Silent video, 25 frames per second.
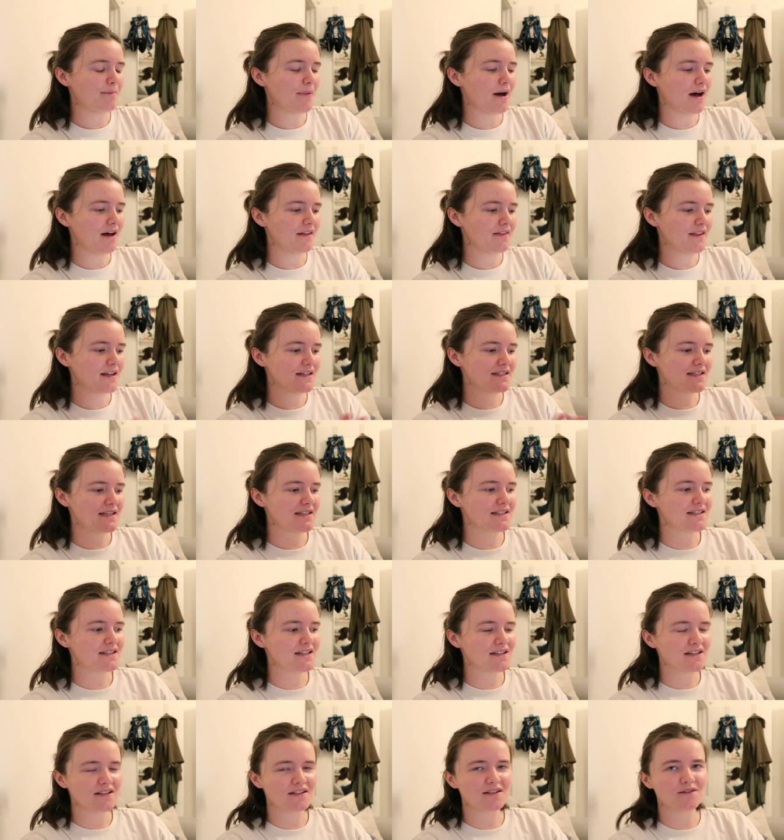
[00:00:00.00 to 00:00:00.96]
But this
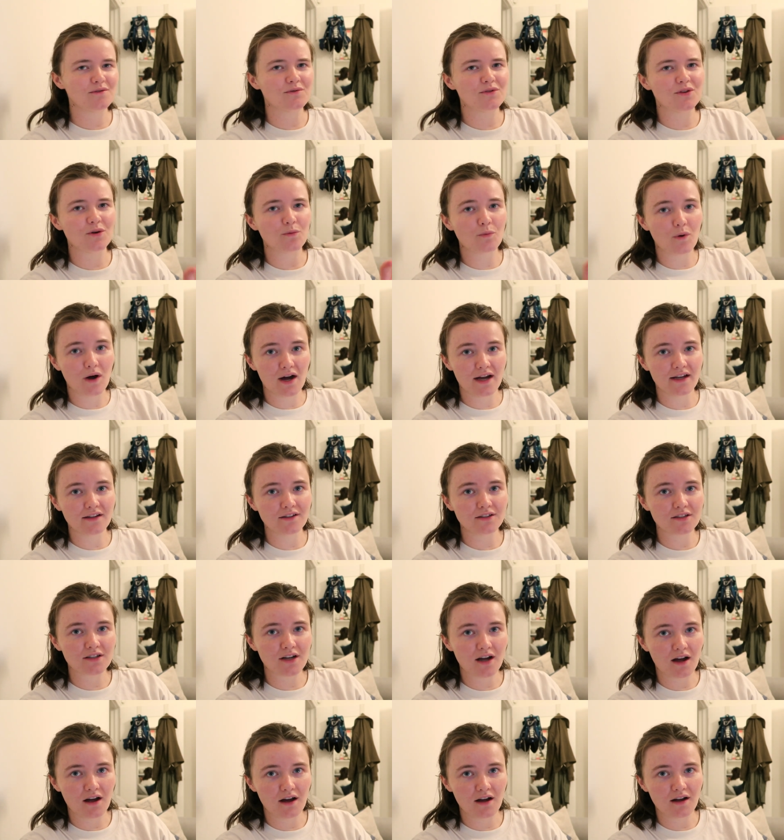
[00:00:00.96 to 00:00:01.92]
is the
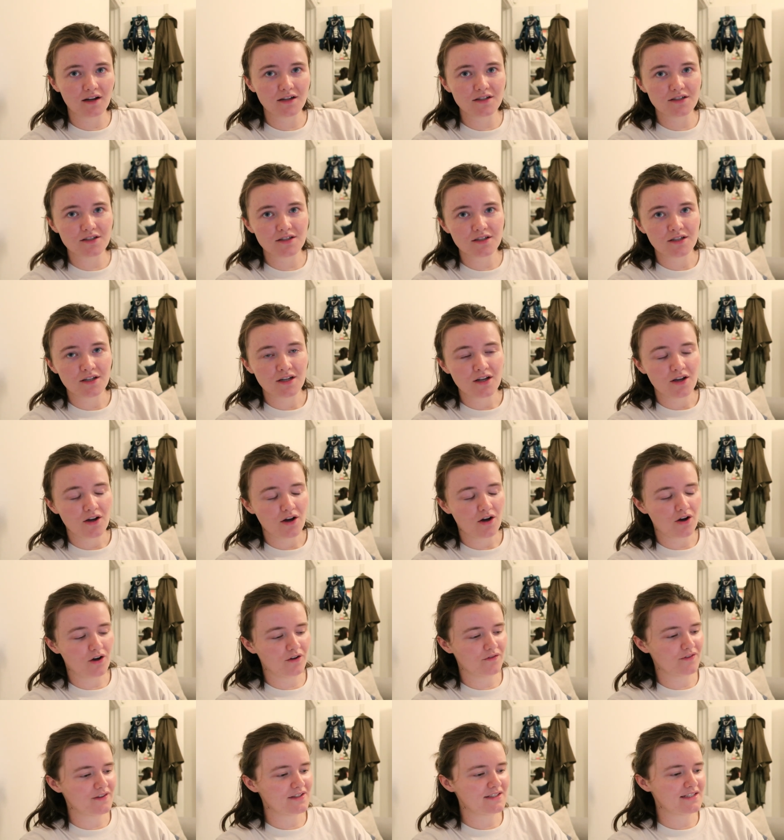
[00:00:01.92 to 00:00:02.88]
wild card
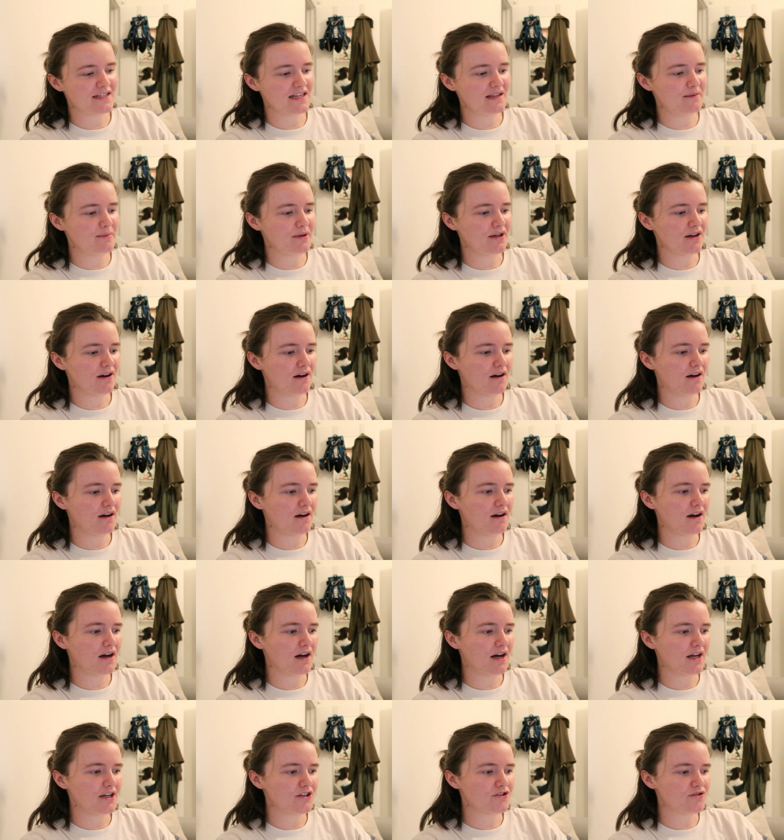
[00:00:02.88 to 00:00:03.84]
on the
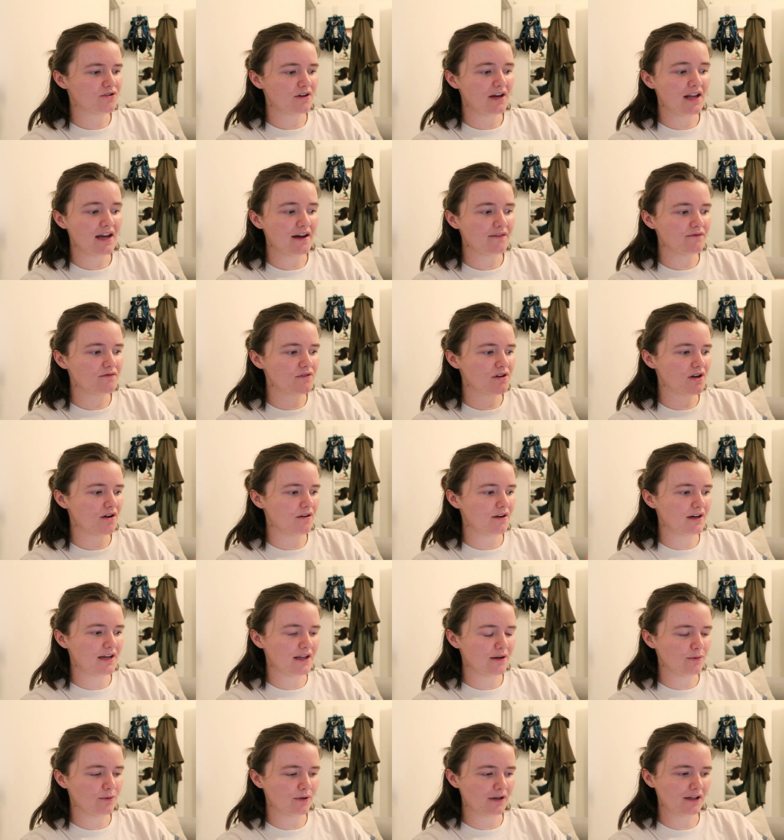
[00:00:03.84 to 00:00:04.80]
TBR. I truly have no
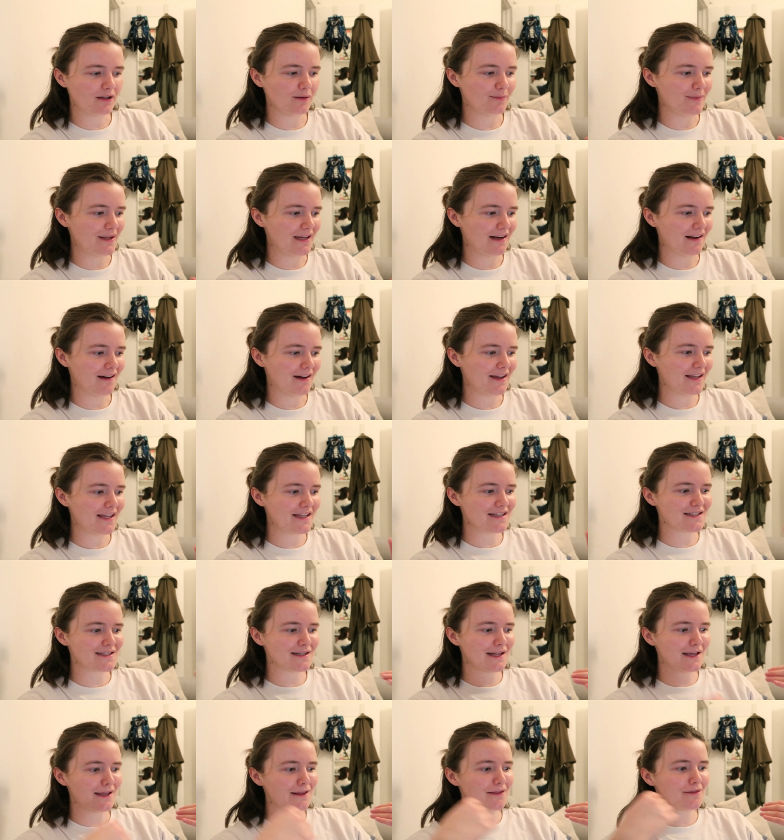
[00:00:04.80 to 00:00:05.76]
idea what it'll be like.
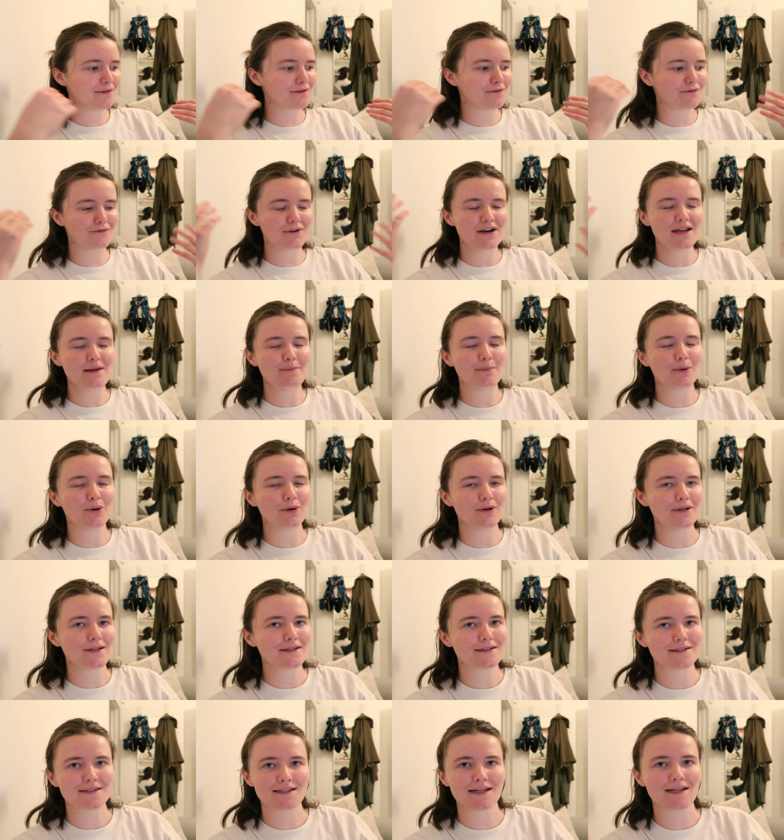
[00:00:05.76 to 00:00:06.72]
It's like
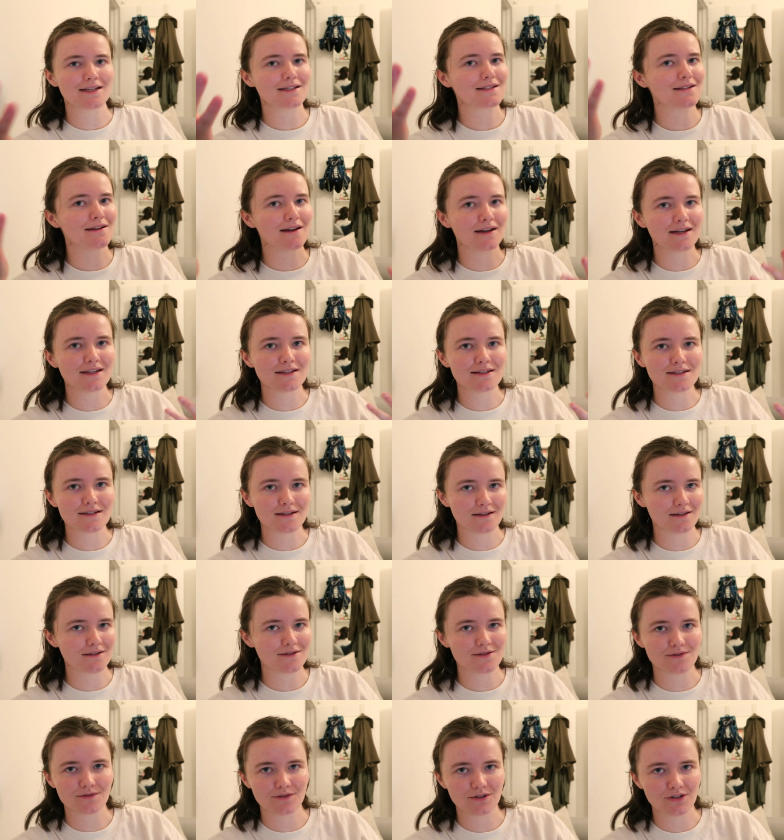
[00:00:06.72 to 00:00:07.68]
3.69
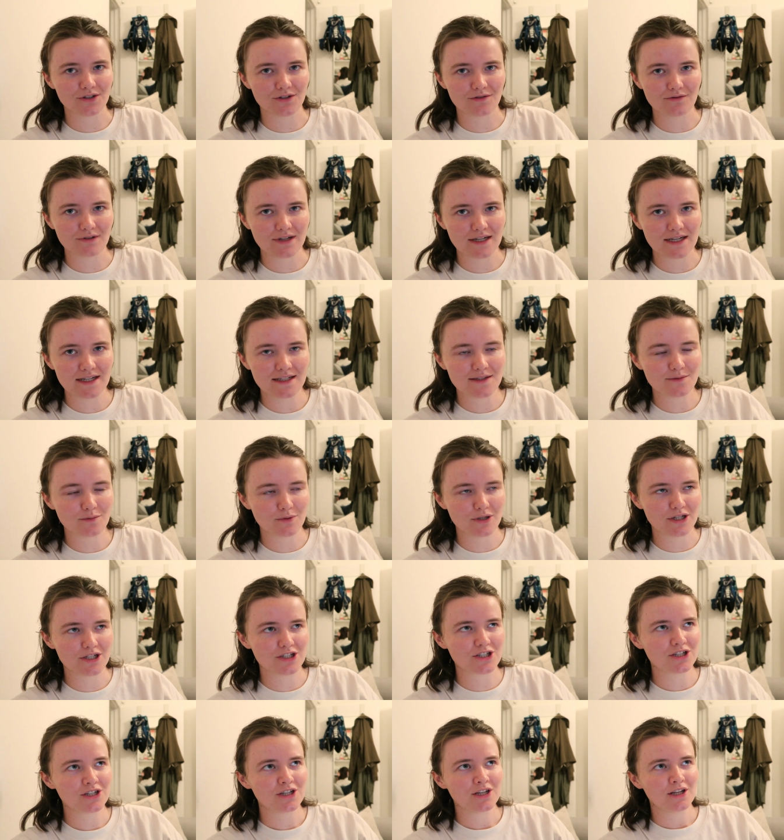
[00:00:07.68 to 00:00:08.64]
stars on Goodreads,
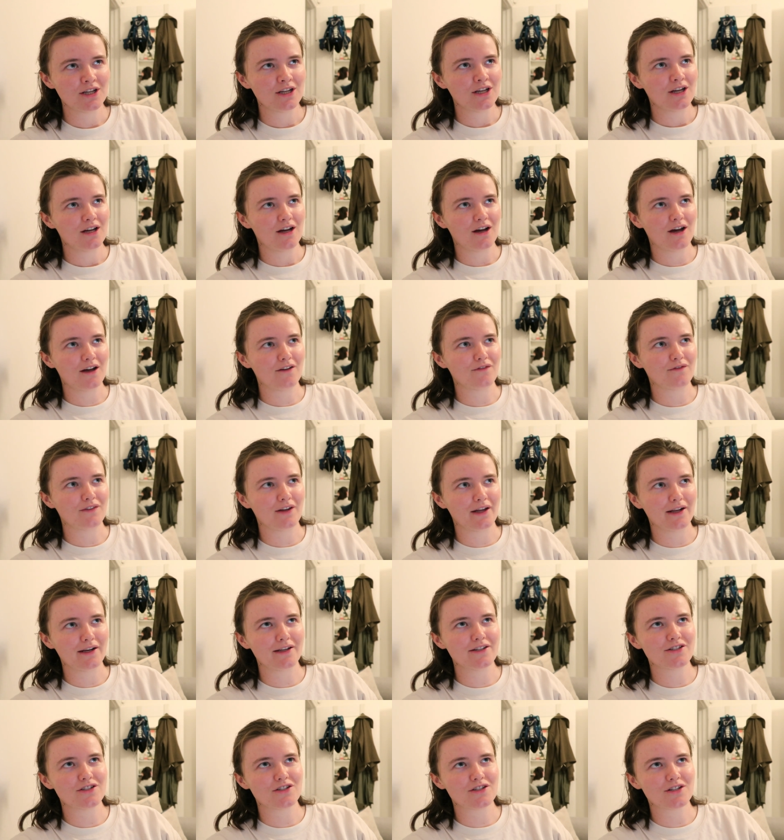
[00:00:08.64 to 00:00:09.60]
which I
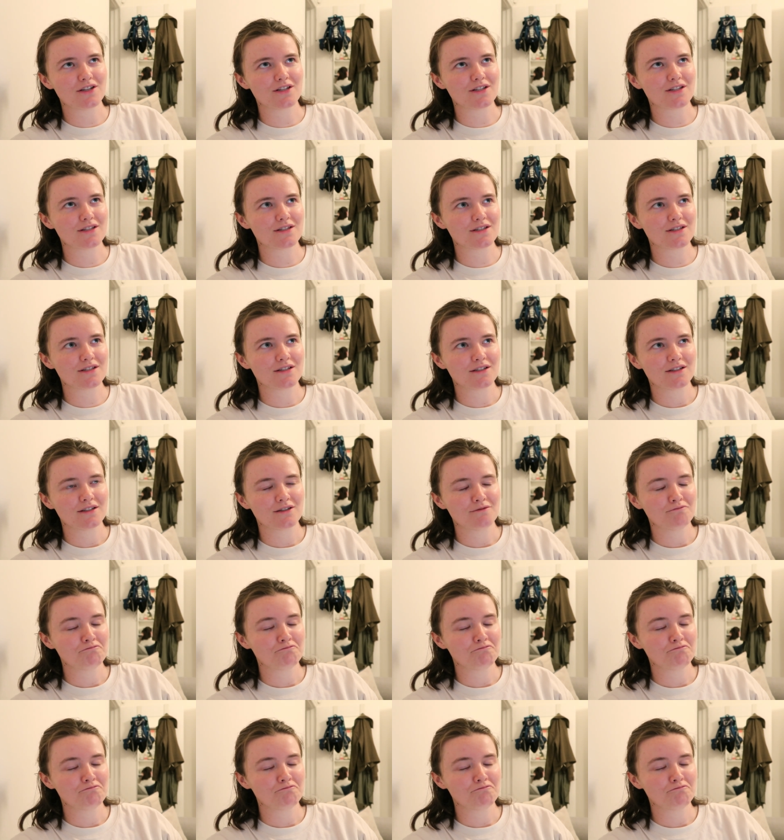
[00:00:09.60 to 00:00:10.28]
feel is just,